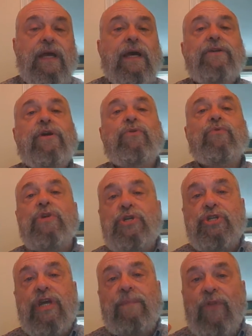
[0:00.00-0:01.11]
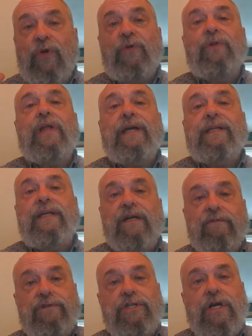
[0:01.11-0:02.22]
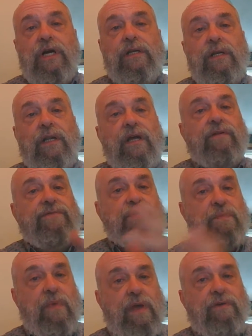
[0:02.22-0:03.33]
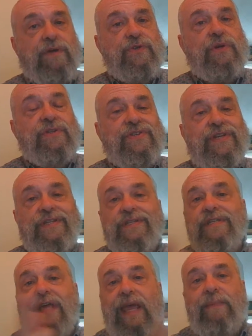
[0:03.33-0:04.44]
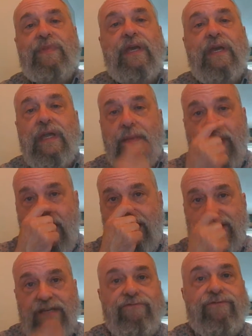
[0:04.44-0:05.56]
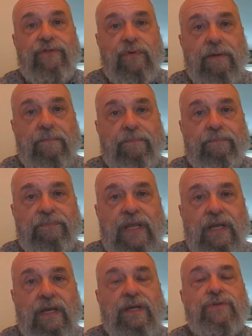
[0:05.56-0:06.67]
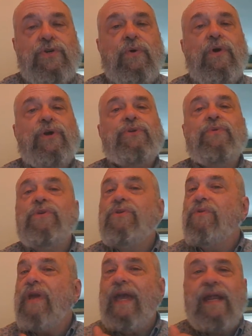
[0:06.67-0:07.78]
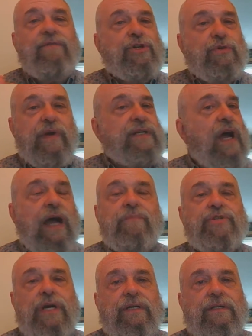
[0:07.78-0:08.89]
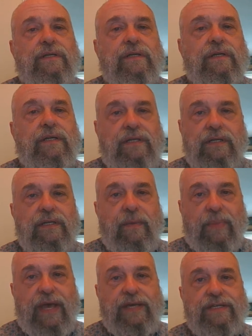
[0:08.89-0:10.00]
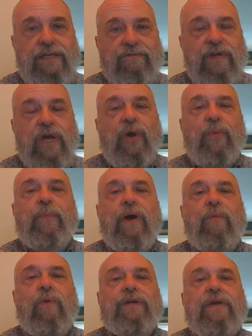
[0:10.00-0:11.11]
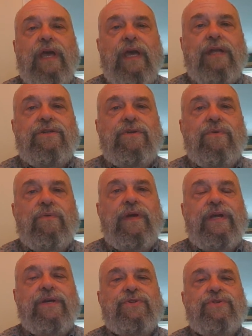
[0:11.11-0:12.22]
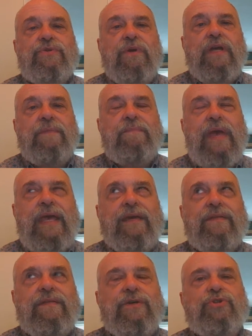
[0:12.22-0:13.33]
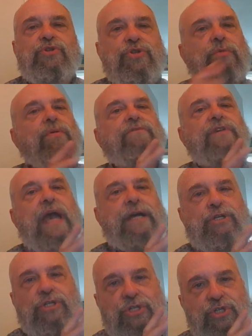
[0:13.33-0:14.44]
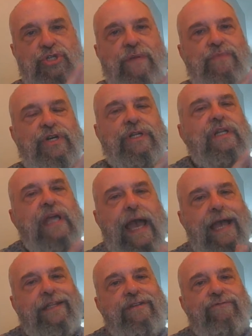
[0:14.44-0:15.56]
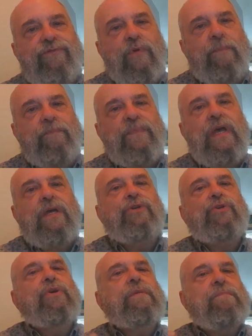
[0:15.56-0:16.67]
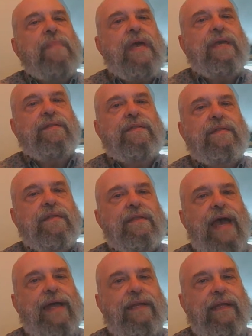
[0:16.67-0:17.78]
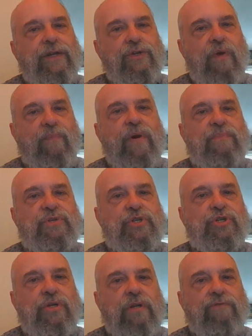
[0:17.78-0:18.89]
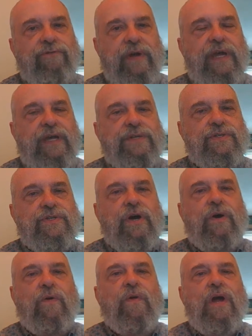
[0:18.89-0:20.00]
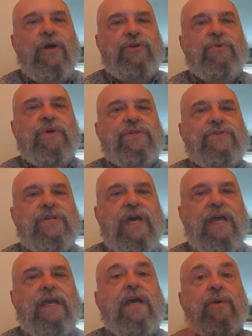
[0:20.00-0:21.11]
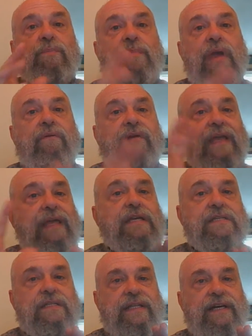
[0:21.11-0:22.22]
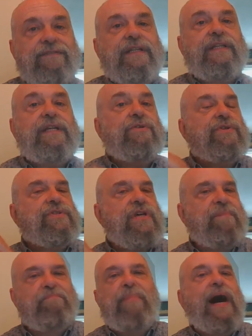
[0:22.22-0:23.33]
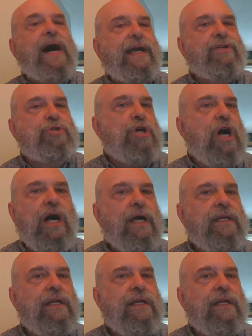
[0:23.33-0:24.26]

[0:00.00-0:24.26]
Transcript: And you can reshape the whole idea of John loves Mary, so you can say the same thing in a passive form. So you can't have a direct object in the passive, but what you can do is you can make the doer of the action the subject in the active form. You can make that into a prepositional phrase. So you can say Mary is loved, and then you can say by John.